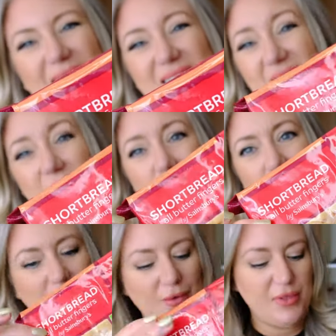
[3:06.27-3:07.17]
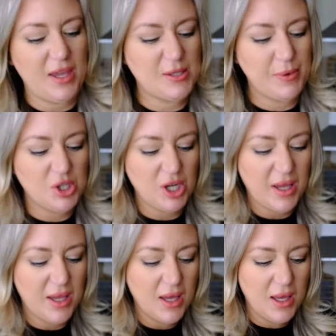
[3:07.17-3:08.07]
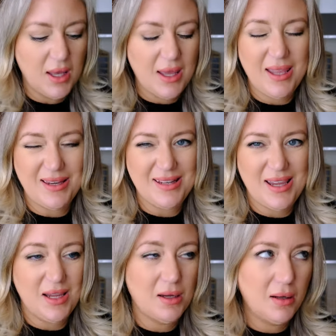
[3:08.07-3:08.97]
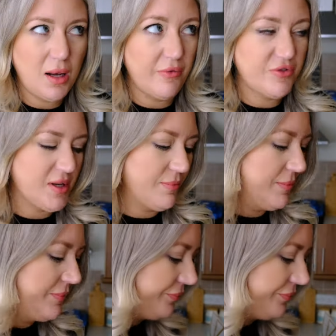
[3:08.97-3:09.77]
Kids absolutely love these, especially Indy loves them.